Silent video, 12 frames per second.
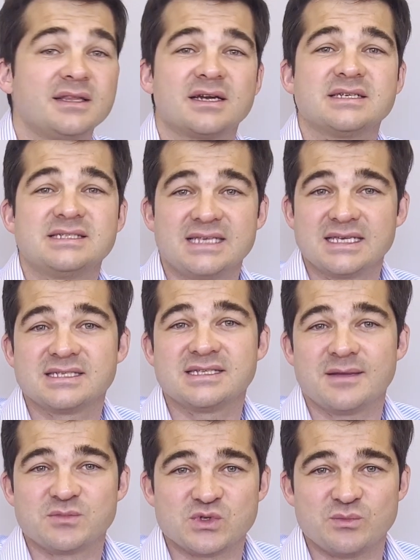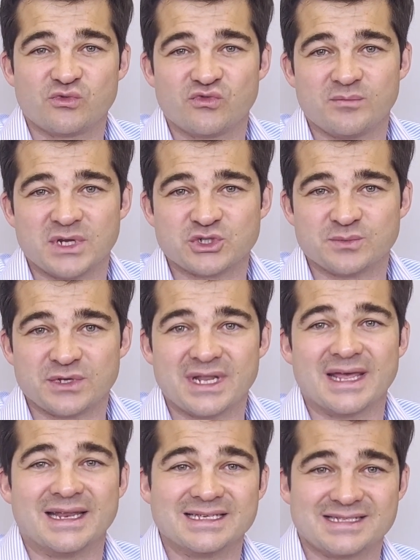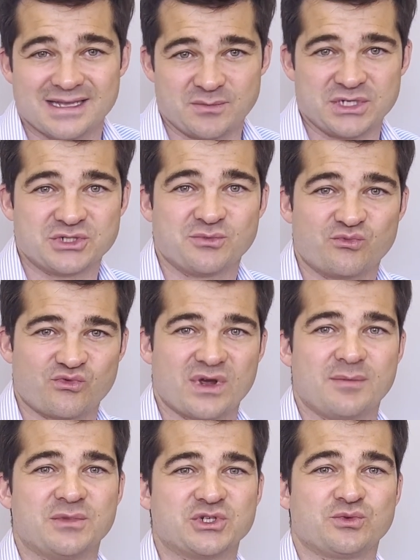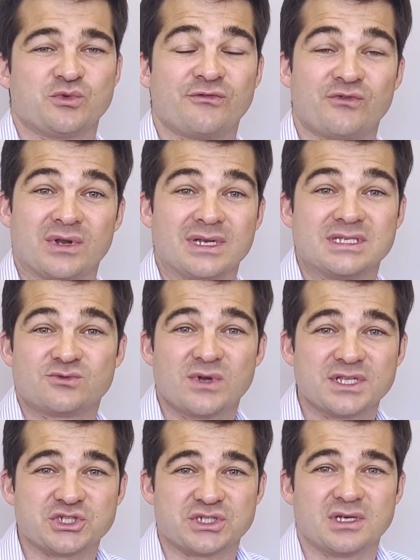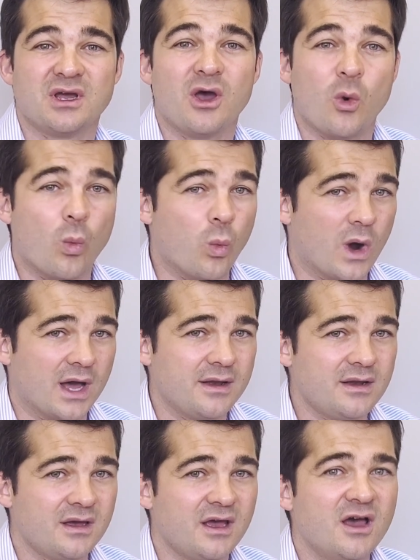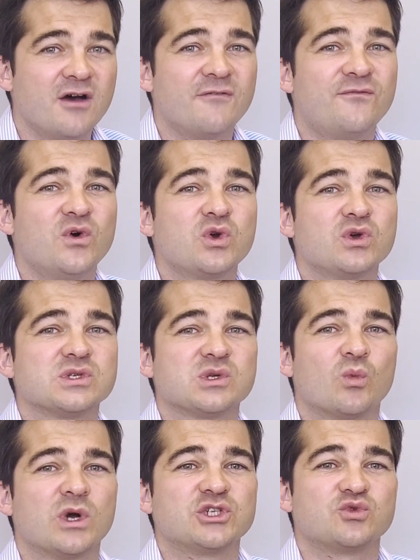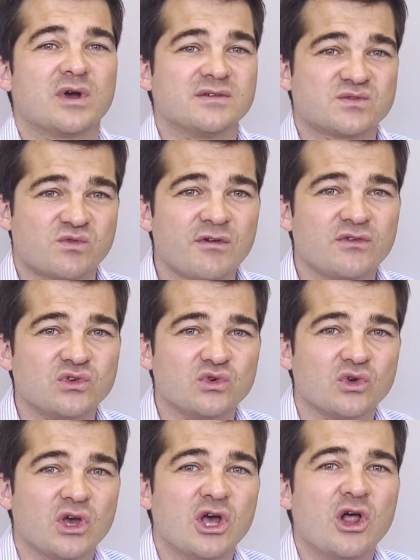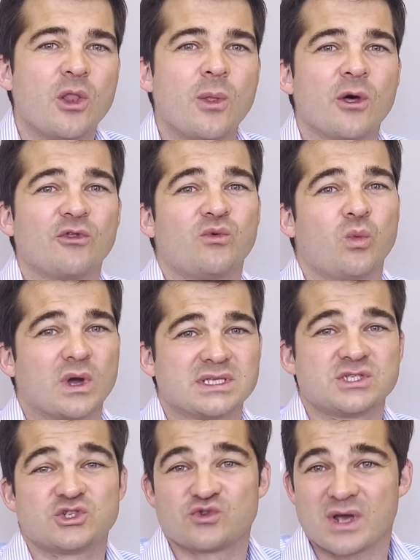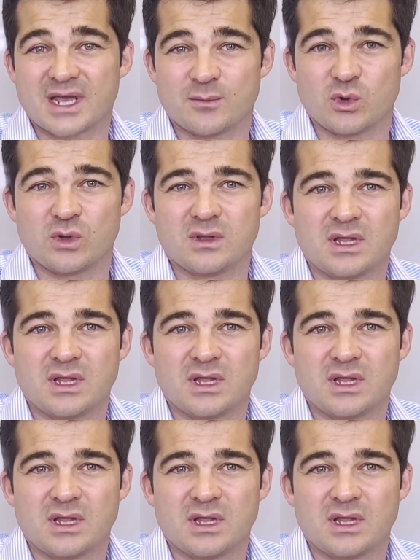are 6 steps to improve measurement and establish a brand measurement-friendly strategy. 1. Focus on what drives revenue, not what's trackable.